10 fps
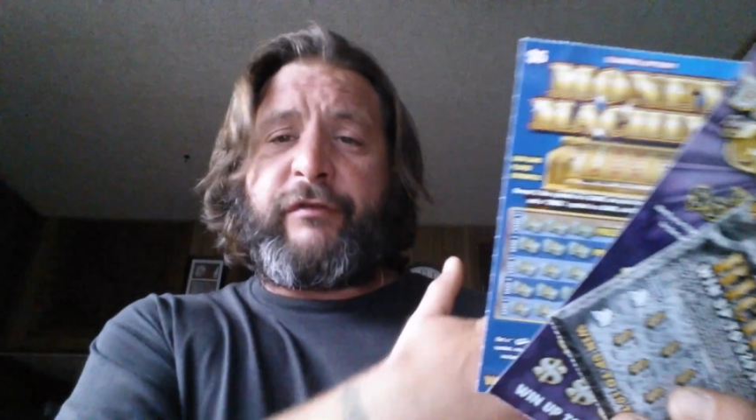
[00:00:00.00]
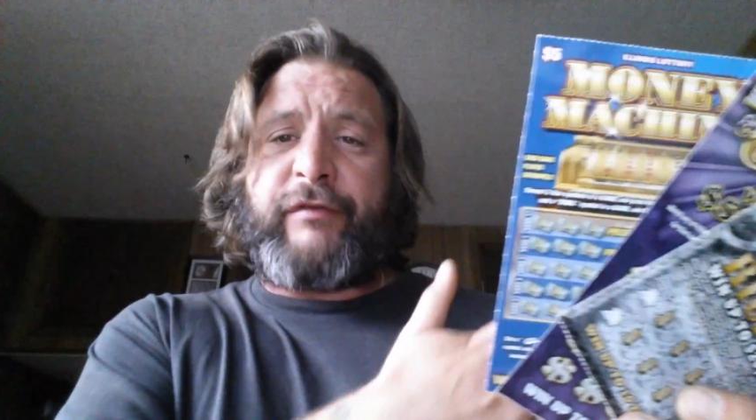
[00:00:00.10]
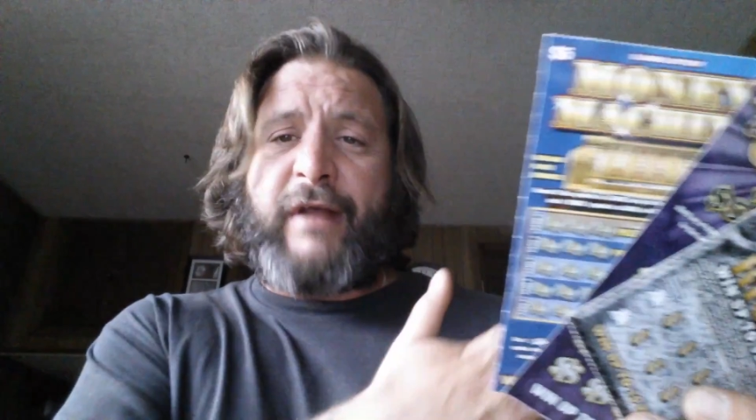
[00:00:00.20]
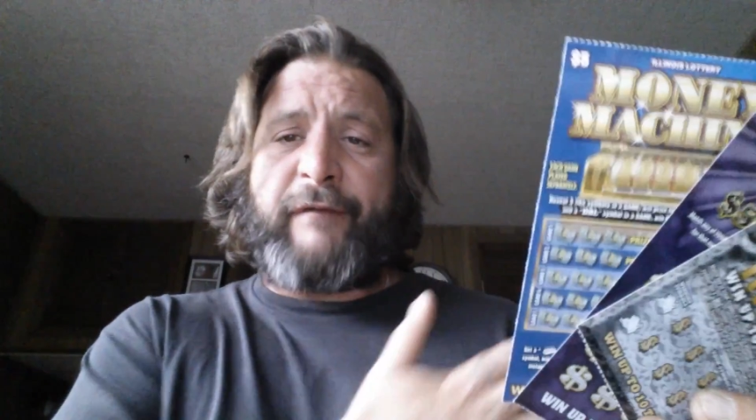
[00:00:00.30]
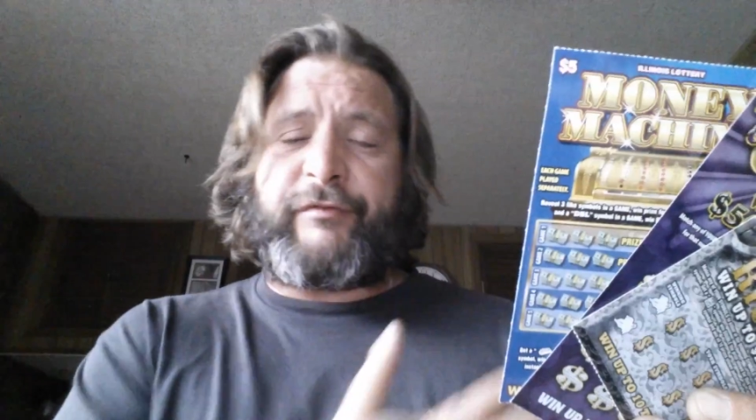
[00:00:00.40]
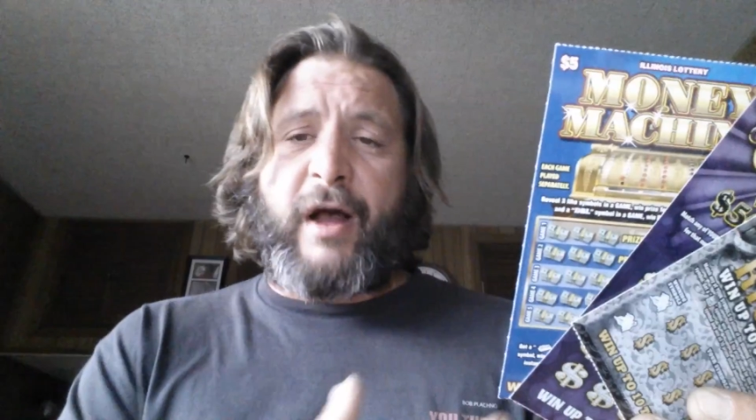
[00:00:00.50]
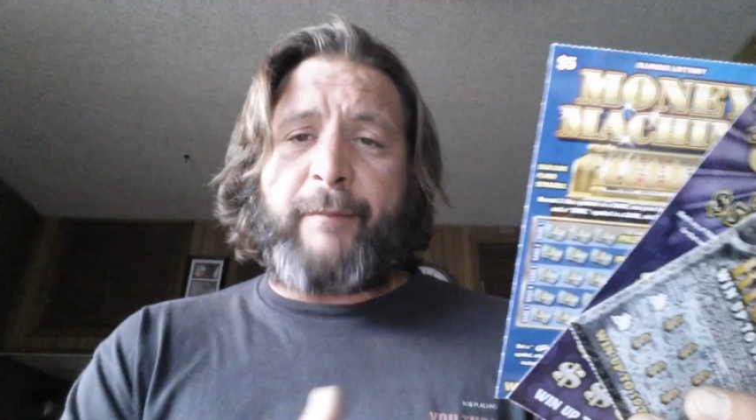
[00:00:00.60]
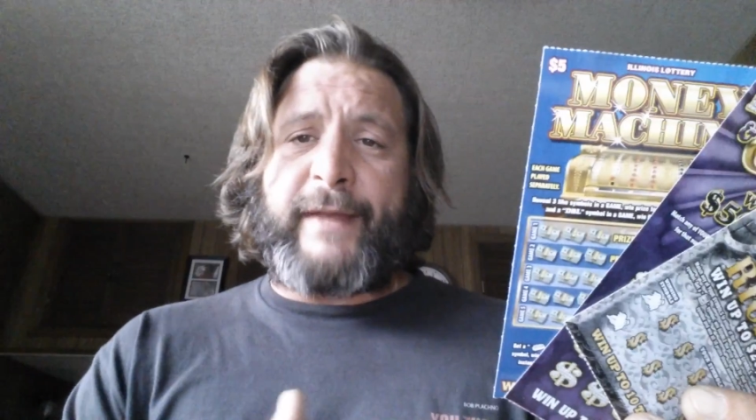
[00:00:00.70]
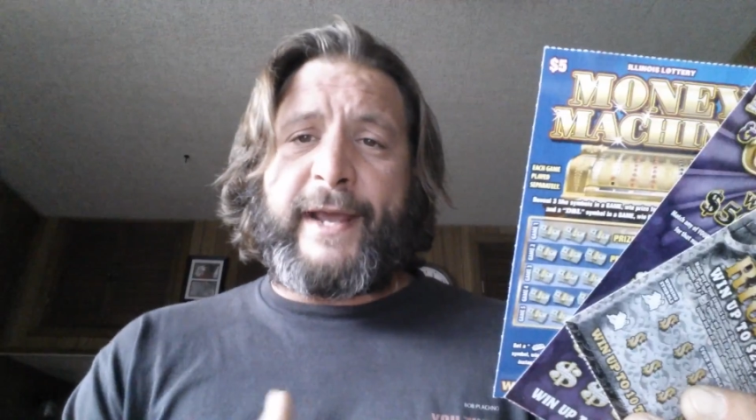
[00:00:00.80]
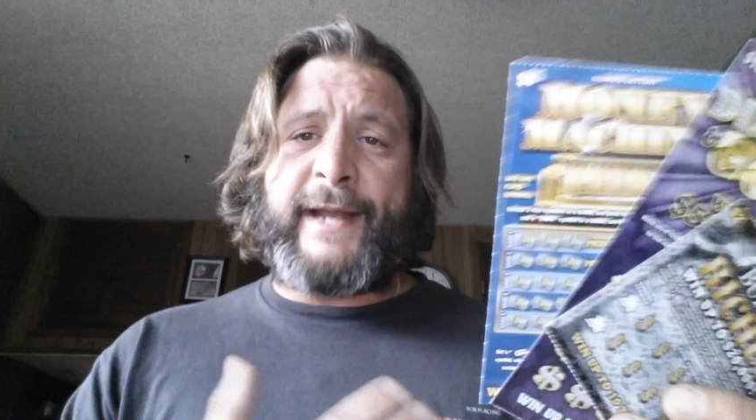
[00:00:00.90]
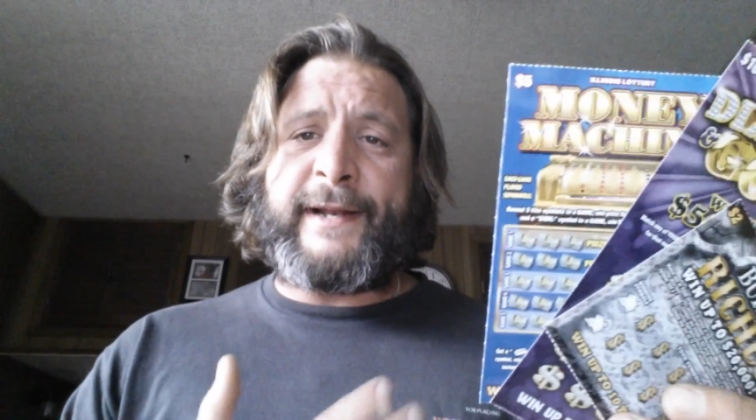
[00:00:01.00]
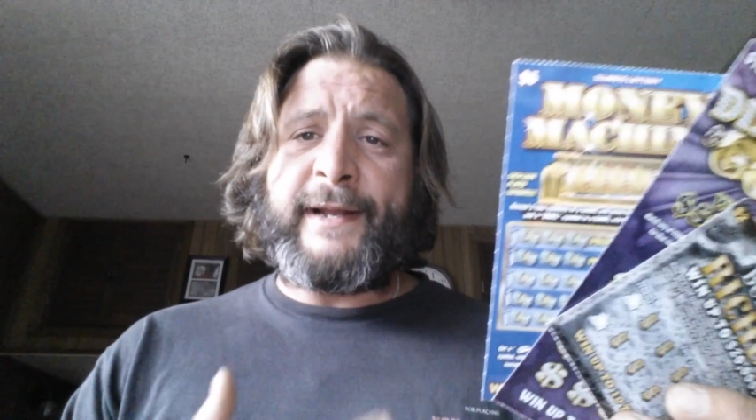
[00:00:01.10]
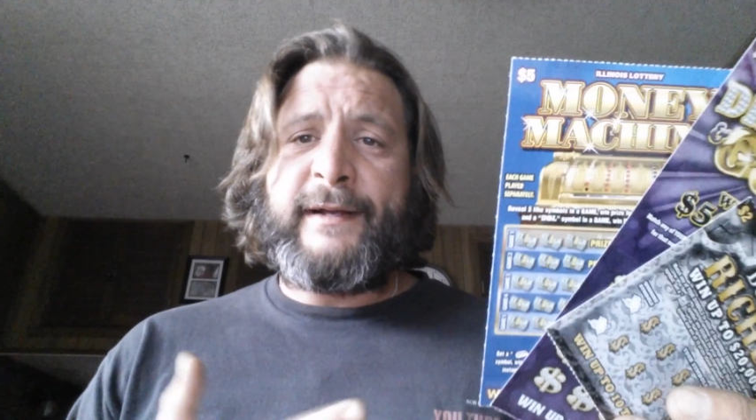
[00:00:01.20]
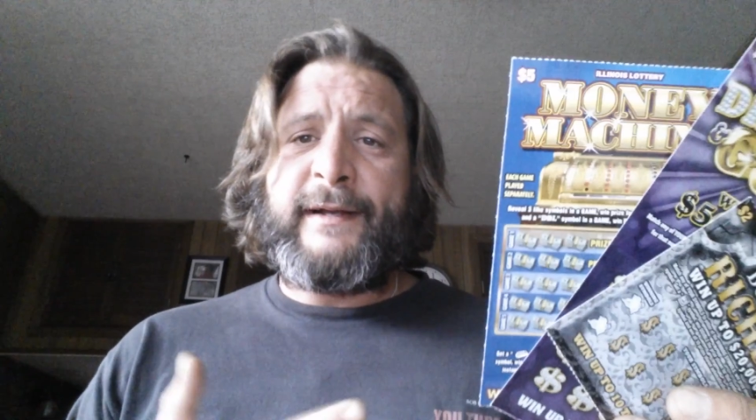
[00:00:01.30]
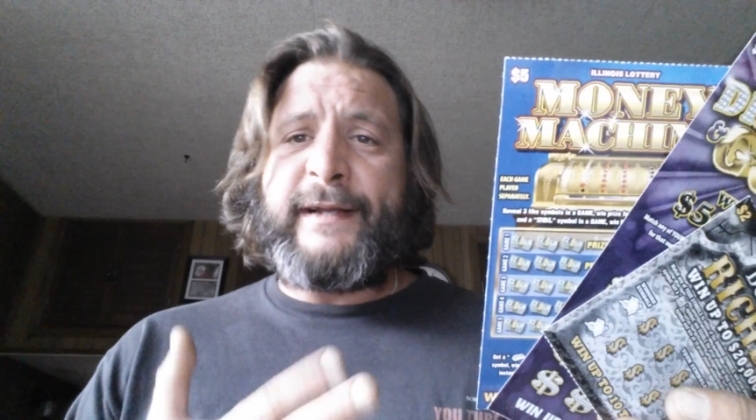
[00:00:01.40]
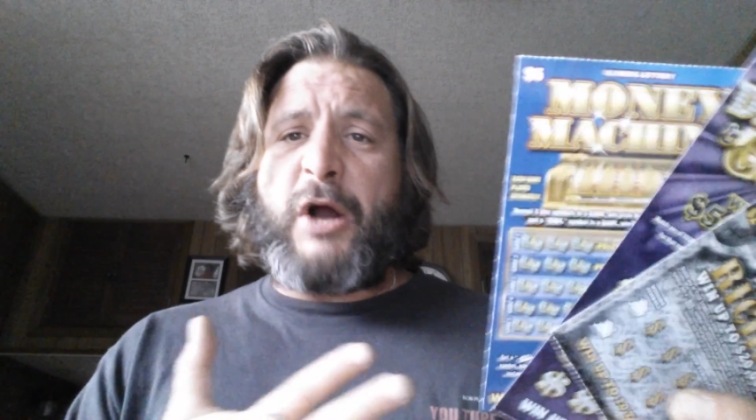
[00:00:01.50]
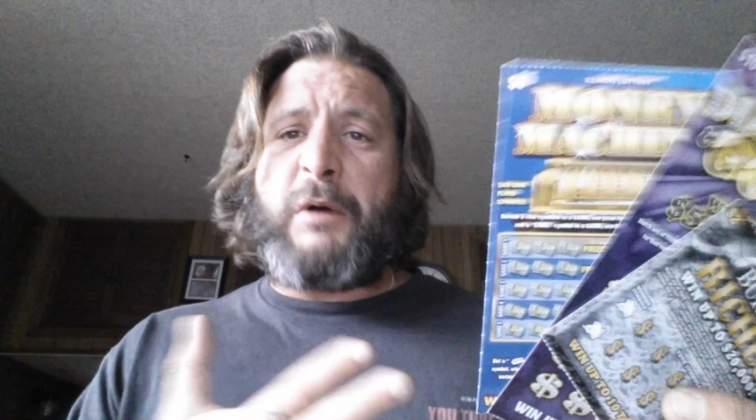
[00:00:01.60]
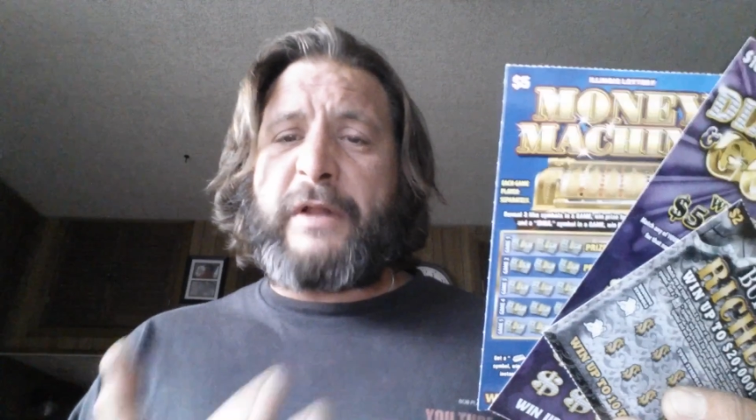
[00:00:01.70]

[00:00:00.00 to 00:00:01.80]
yourself something to eat. You know,